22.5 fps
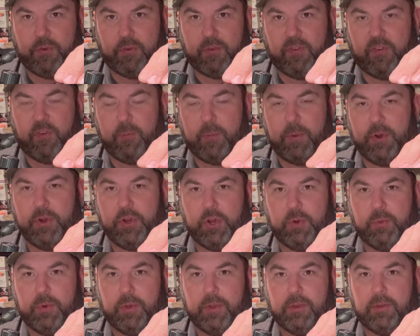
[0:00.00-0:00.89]
you're
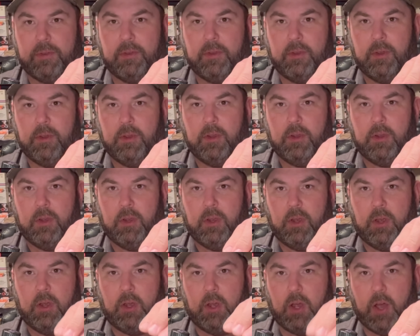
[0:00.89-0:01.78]
familiar with
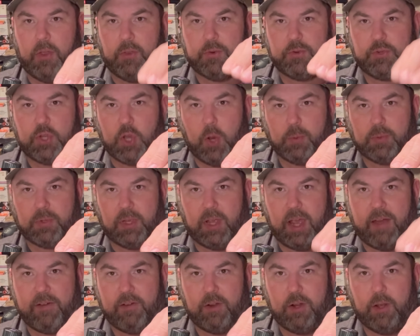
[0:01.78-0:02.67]
other scopes that
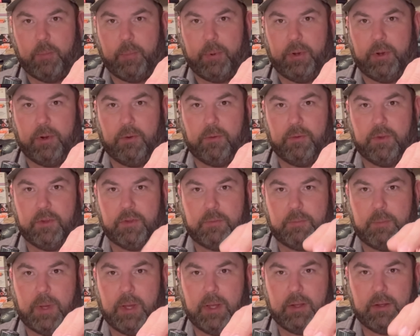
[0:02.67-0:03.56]
have it up here on this
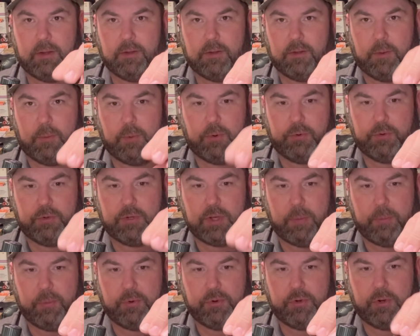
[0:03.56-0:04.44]
button up on the top
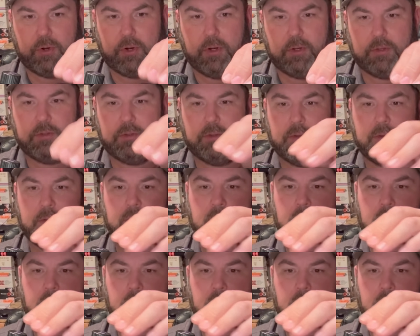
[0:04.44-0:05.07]
of your turrets.